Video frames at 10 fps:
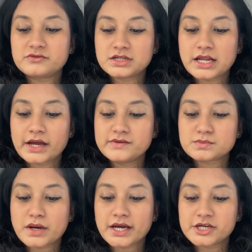Lives
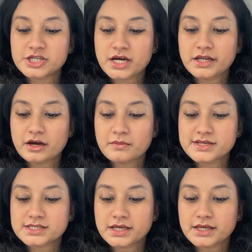by
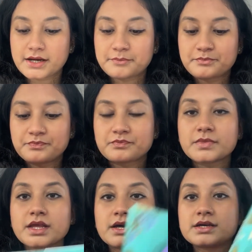Saikia.
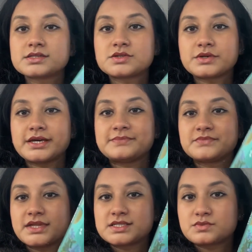So yeah, that's